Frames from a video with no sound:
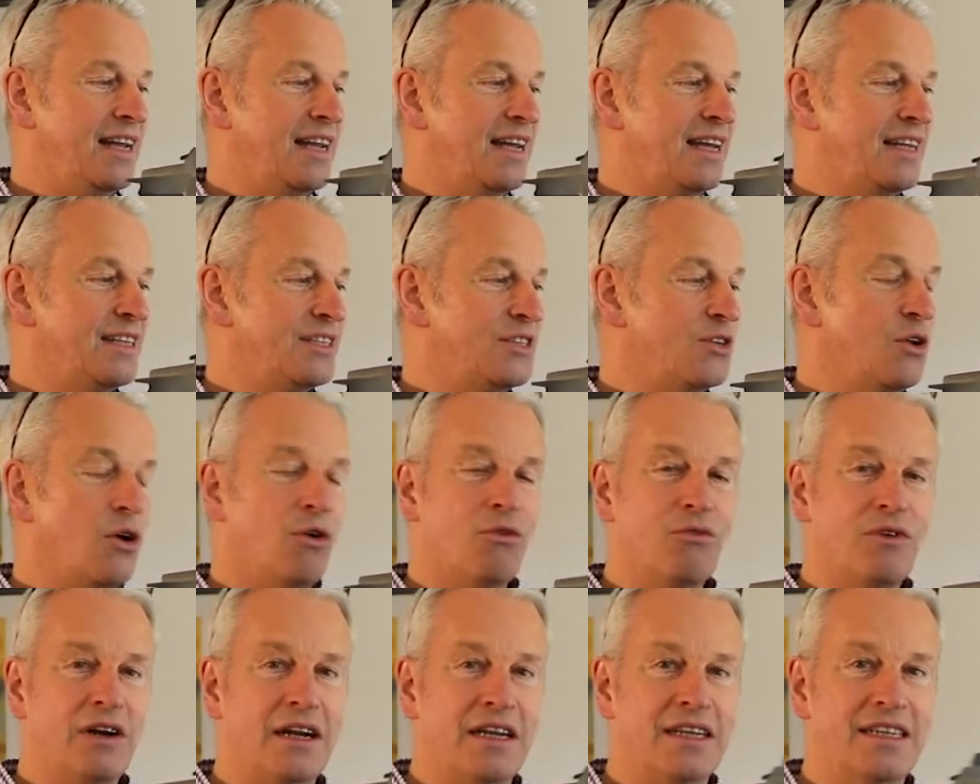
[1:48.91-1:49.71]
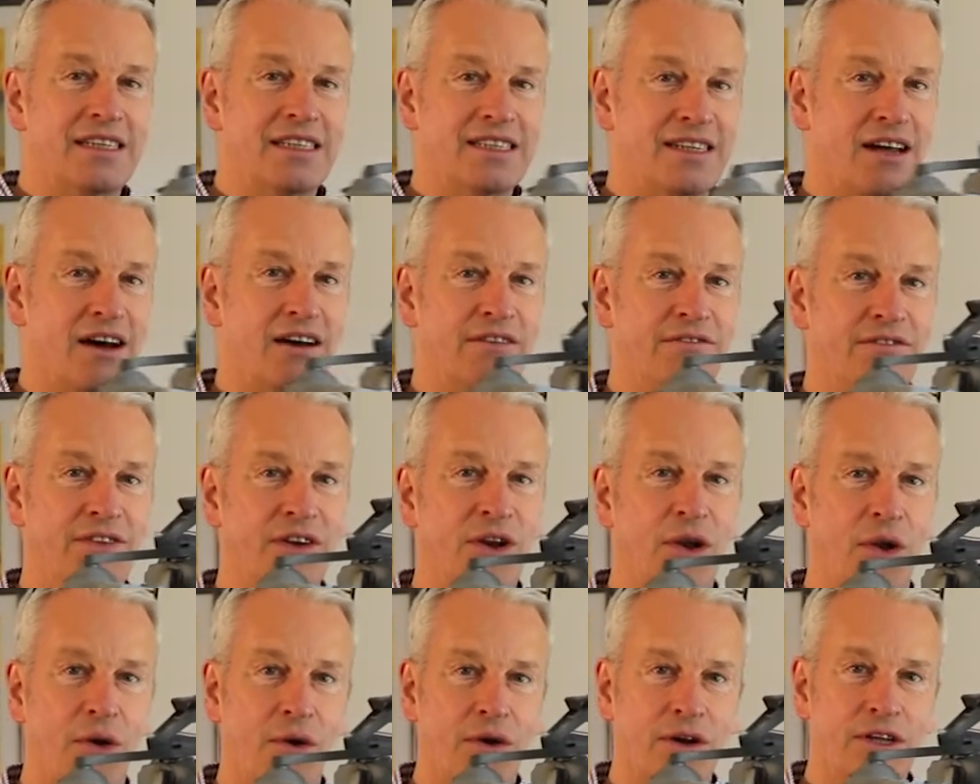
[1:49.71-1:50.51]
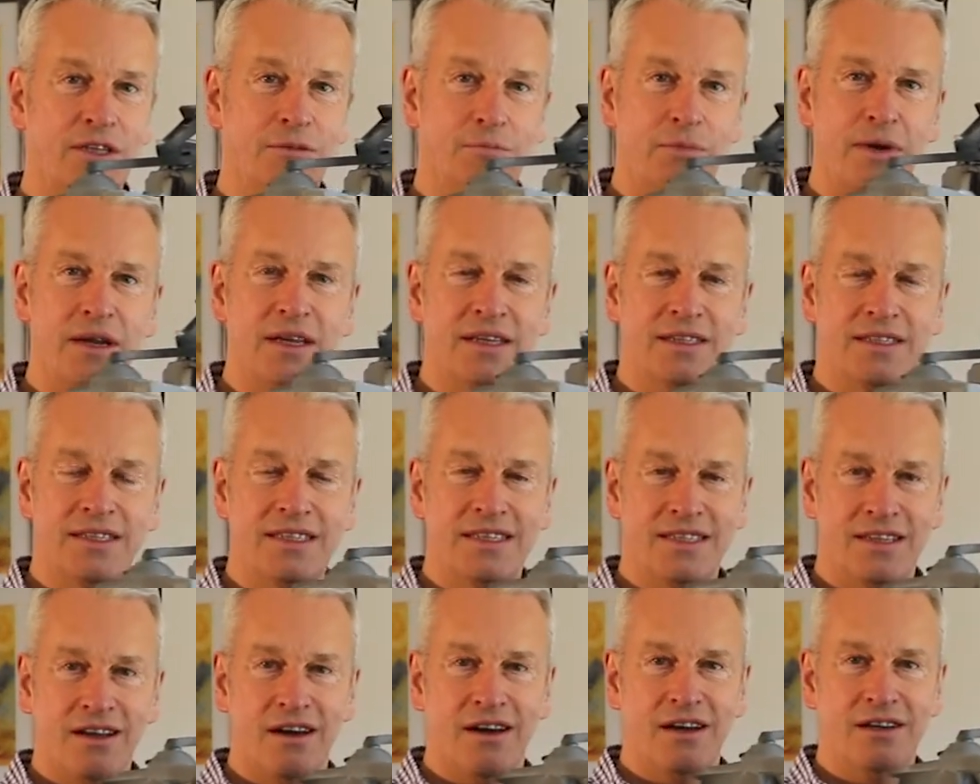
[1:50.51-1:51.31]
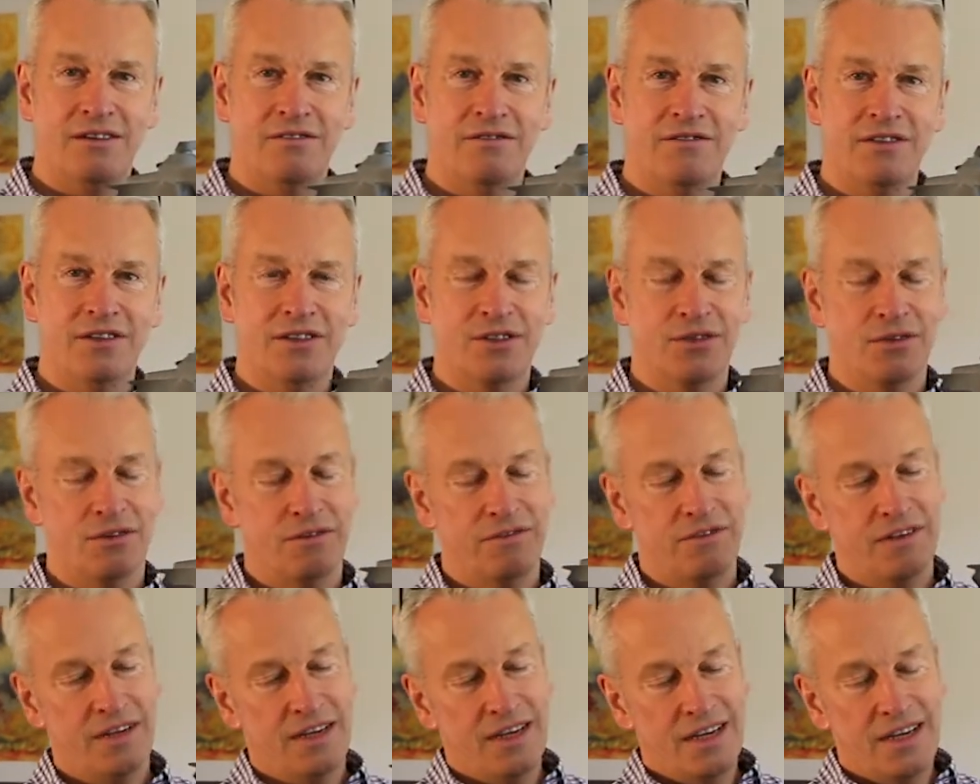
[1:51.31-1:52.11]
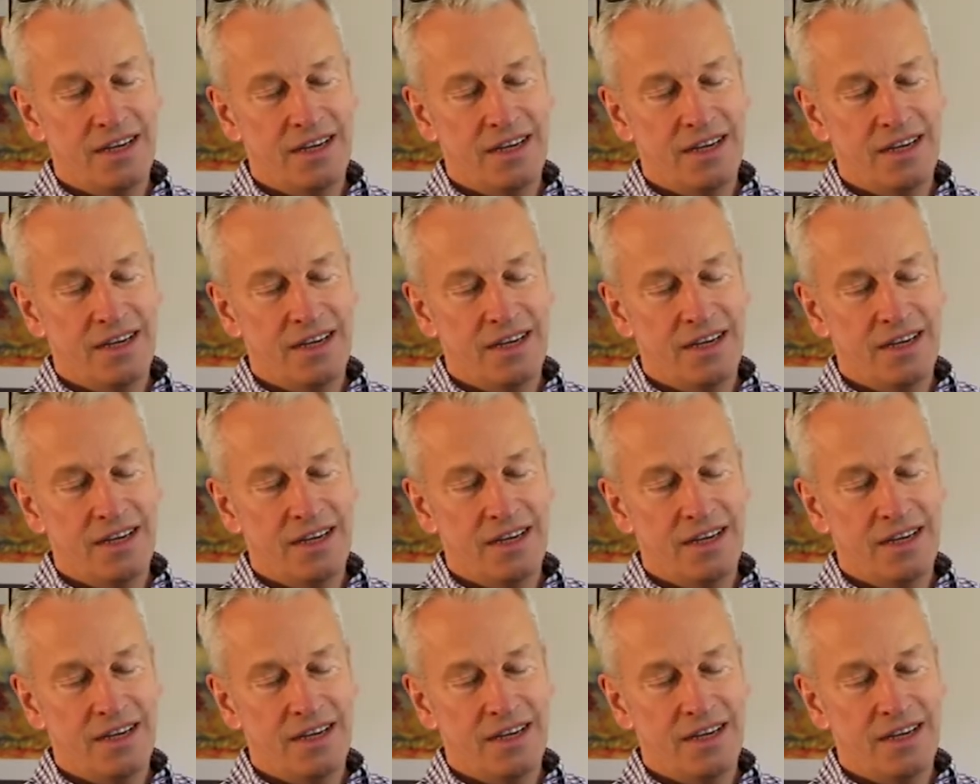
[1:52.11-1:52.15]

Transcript: it's not really designed for looks, but it's designed for sort of,